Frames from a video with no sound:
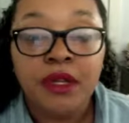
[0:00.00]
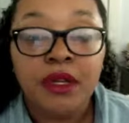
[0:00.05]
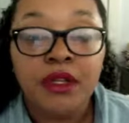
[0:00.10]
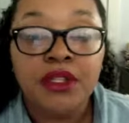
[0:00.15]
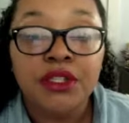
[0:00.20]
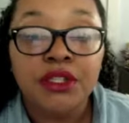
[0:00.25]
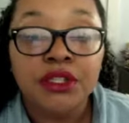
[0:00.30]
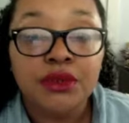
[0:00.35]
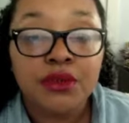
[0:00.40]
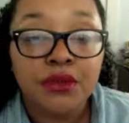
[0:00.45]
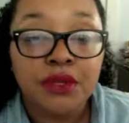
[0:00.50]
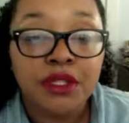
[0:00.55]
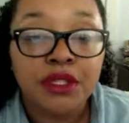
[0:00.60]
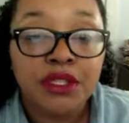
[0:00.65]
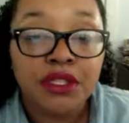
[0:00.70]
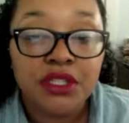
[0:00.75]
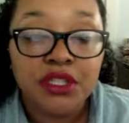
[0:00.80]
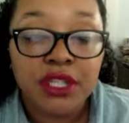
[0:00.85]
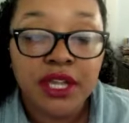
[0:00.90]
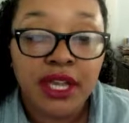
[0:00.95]
a
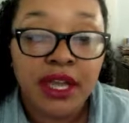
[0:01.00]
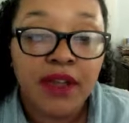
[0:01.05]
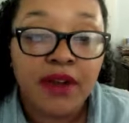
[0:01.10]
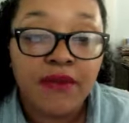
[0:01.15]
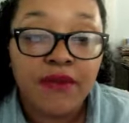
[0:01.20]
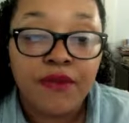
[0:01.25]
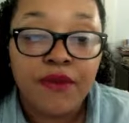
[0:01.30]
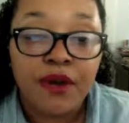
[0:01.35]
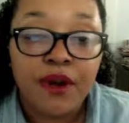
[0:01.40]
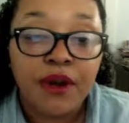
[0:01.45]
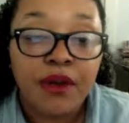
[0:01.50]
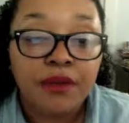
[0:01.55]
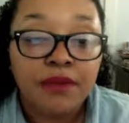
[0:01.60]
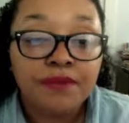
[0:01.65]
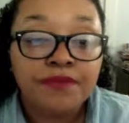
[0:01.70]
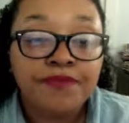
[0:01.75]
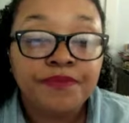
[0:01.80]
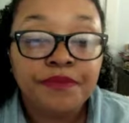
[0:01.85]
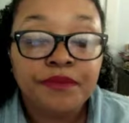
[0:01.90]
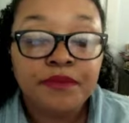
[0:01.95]
shrinkage
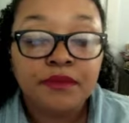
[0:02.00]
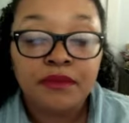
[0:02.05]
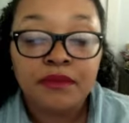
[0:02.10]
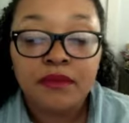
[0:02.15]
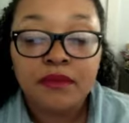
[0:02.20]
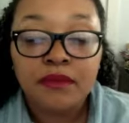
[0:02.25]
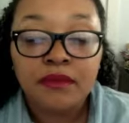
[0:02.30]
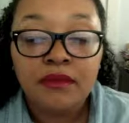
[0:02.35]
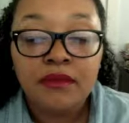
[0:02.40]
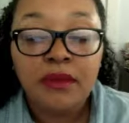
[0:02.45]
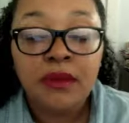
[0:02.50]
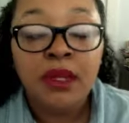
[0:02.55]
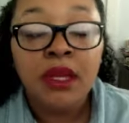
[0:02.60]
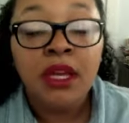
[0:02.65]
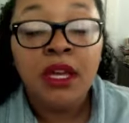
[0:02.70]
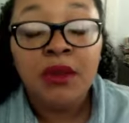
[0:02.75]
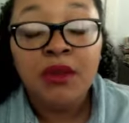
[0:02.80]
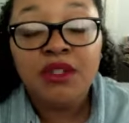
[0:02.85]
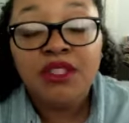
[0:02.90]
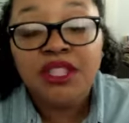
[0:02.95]
afro,
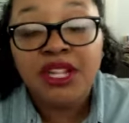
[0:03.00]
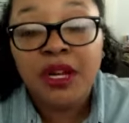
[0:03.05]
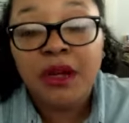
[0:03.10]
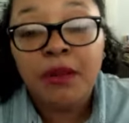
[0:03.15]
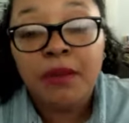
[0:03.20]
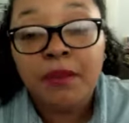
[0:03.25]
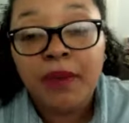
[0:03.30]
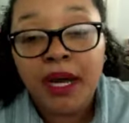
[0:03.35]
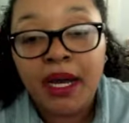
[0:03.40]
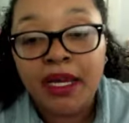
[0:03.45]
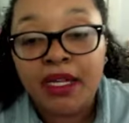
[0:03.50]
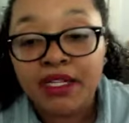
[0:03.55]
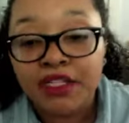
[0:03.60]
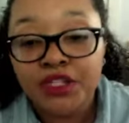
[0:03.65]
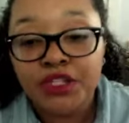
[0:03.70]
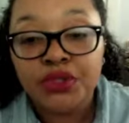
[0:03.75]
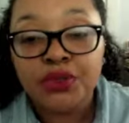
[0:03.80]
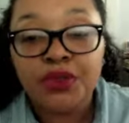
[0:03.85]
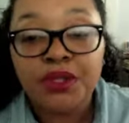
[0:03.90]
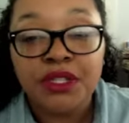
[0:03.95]
which I don't mind
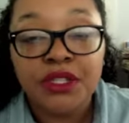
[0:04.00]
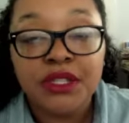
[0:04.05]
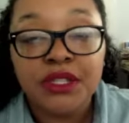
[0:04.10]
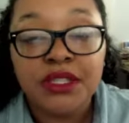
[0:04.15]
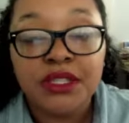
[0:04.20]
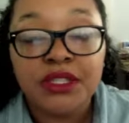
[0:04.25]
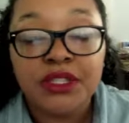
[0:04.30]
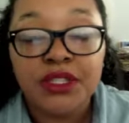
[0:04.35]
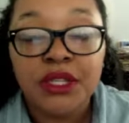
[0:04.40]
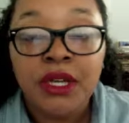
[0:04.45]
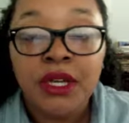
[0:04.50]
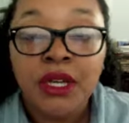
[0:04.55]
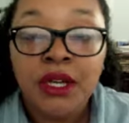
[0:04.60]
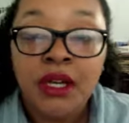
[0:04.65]
shrinkage,